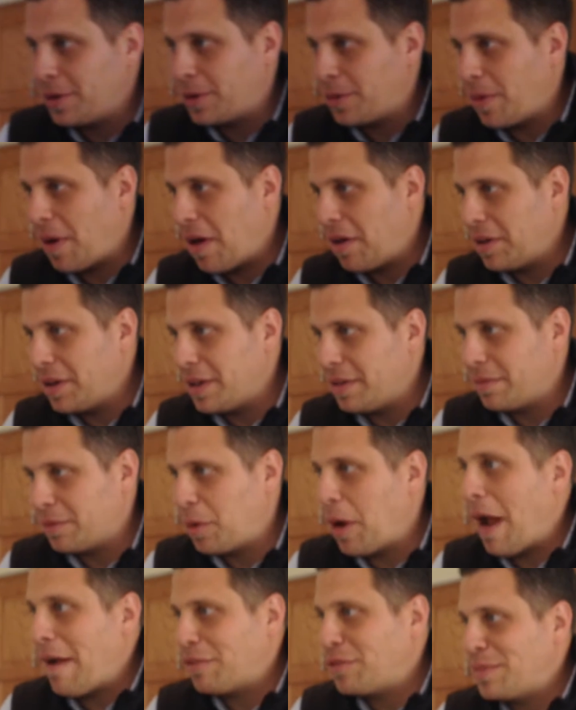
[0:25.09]
quality and
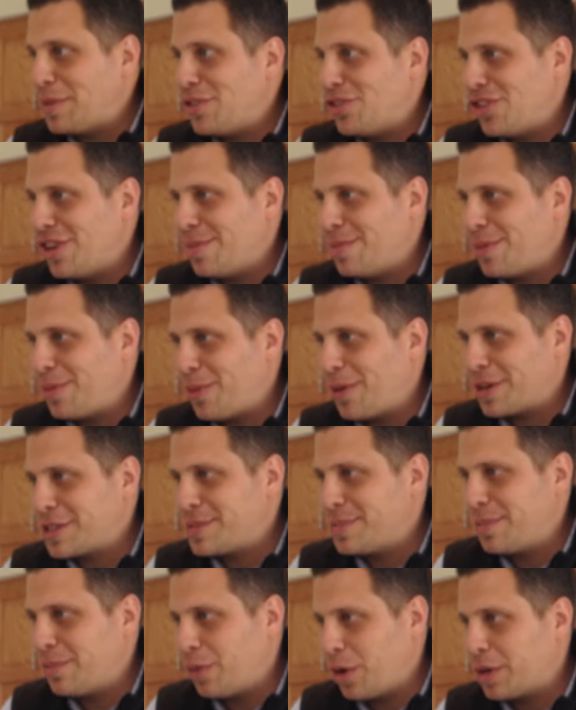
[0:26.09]
craftsmanship and
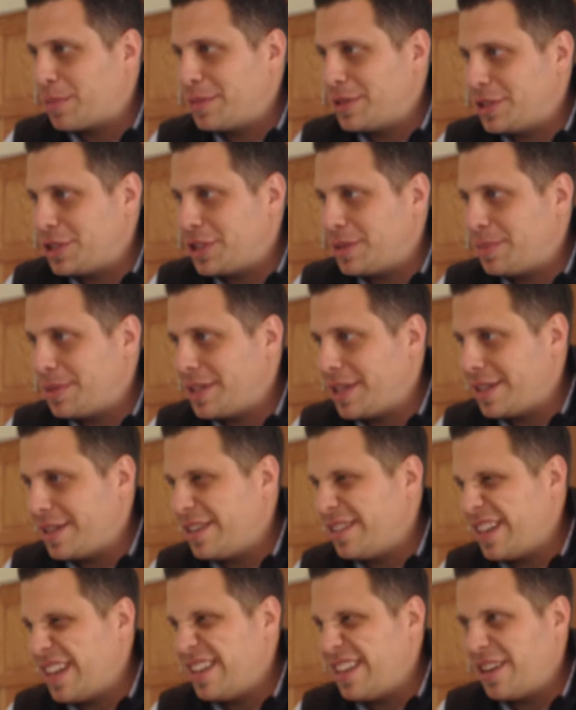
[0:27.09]
workmanship.
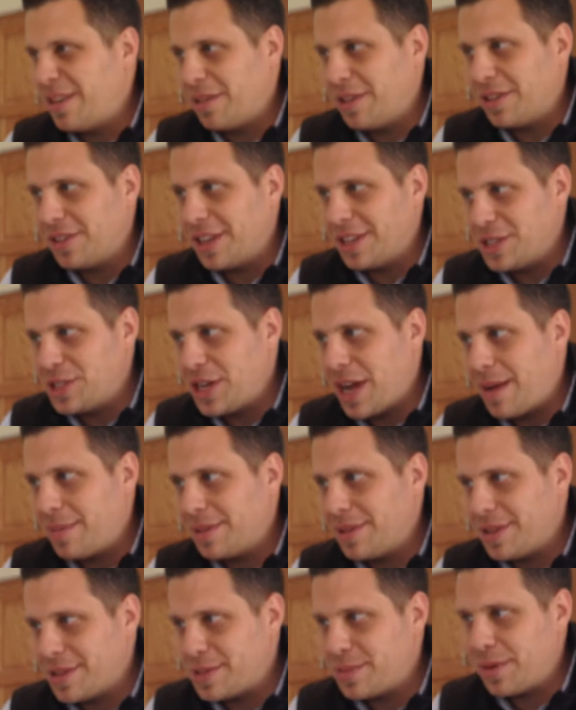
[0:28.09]
They did a real nice job
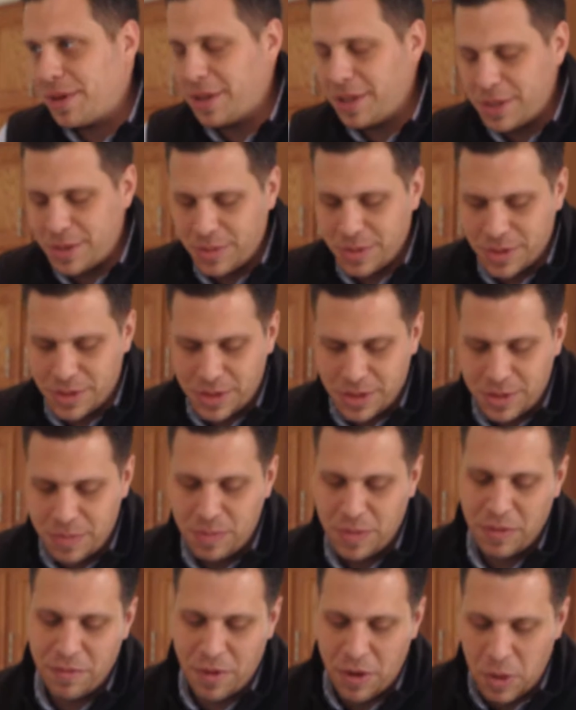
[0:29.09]
with this one. This one's
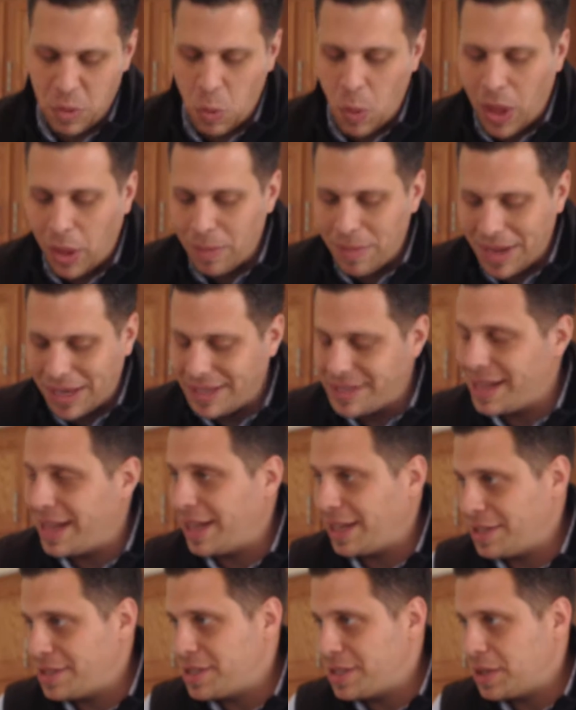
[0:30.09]
been very well
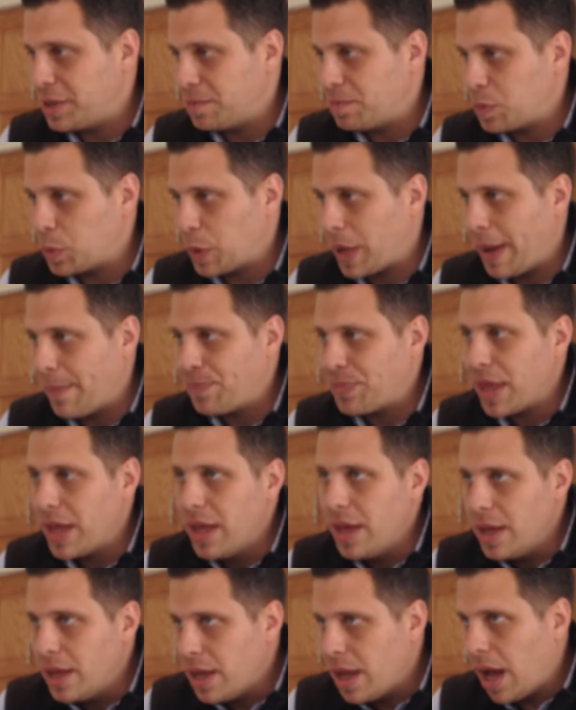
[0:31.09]
maintained too.
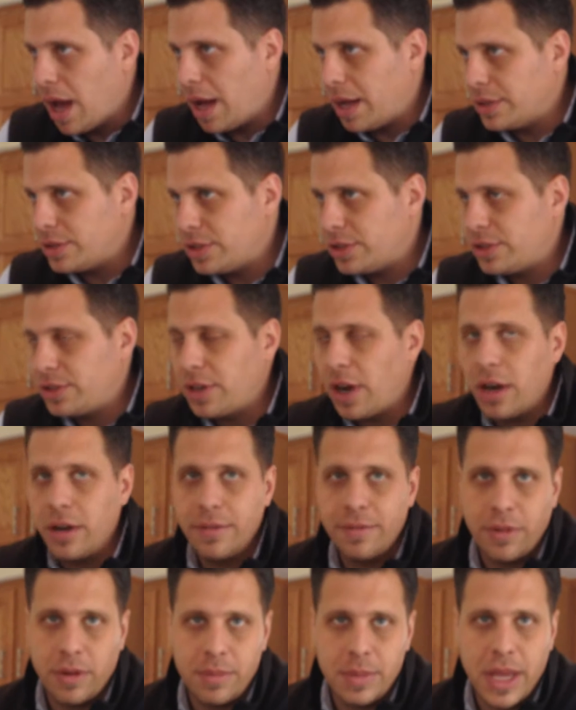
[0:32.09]
Okay, just
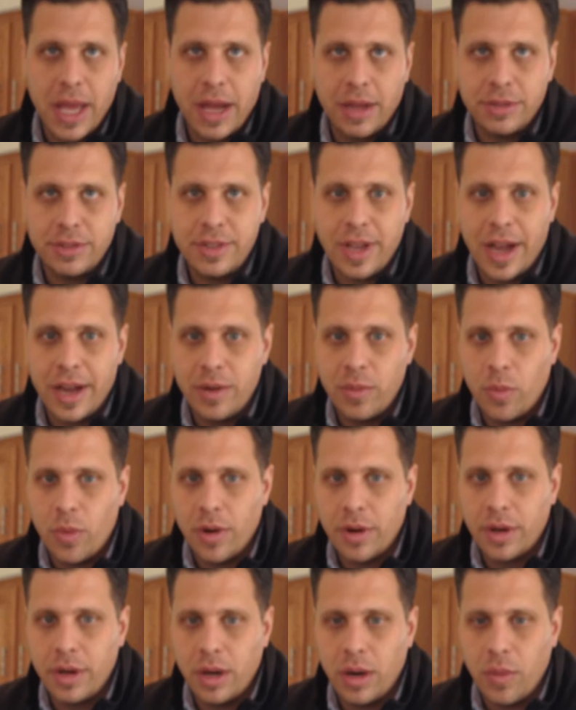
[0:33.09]
starting from the outside and
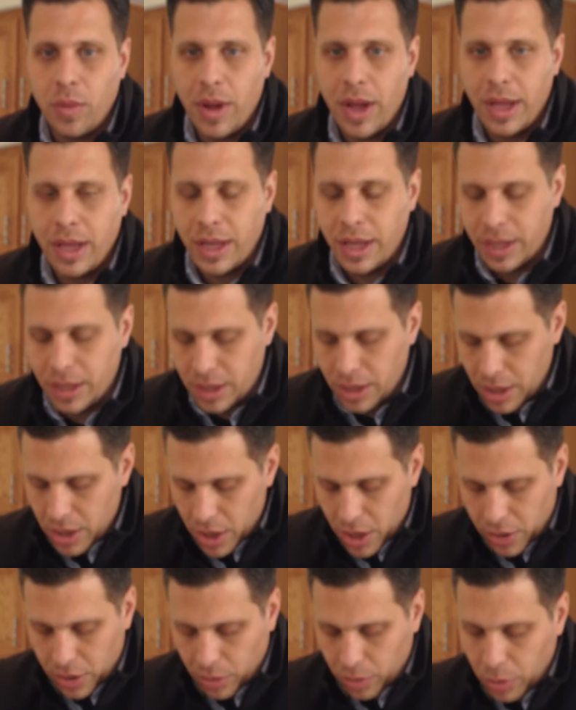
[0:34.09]
working our way in.
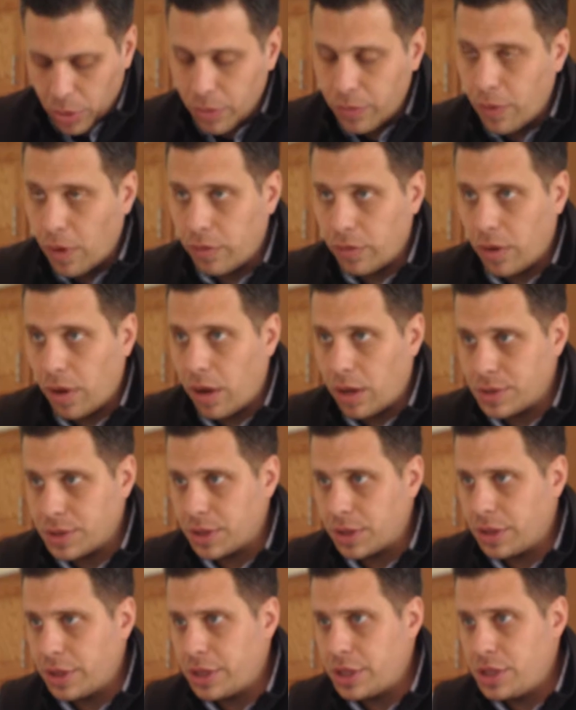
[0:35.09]
The roof overall is
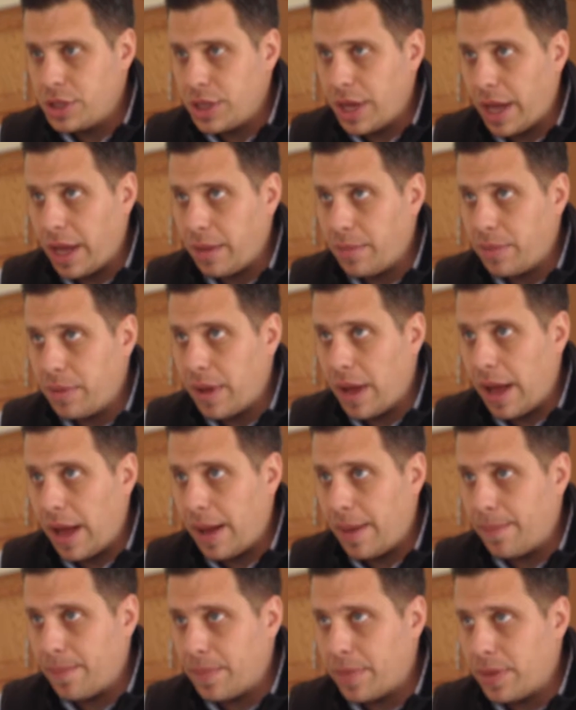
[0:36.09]
in good shape.
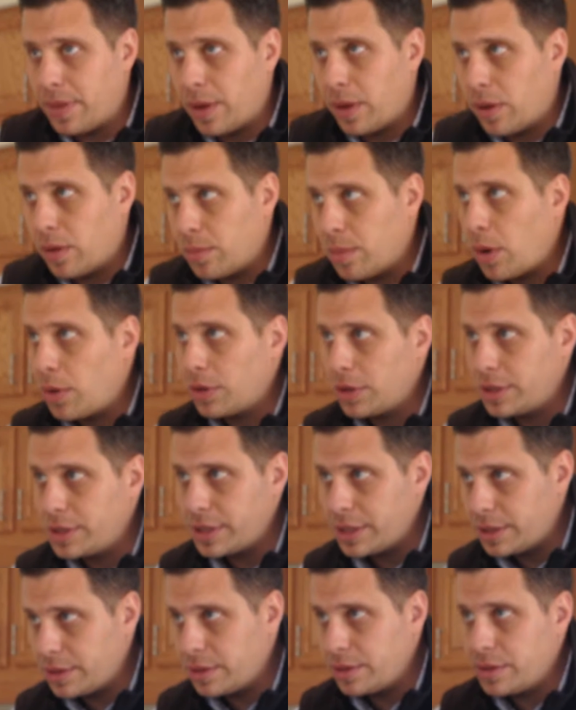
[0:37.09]
The homeowner
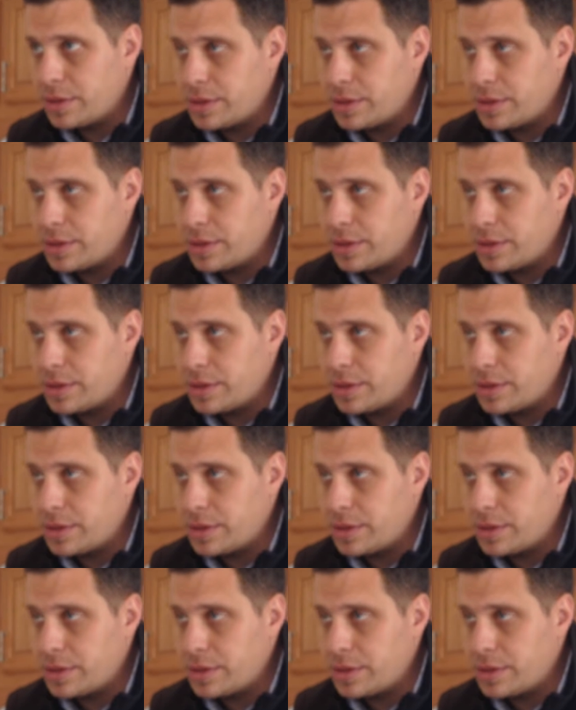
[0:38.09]
did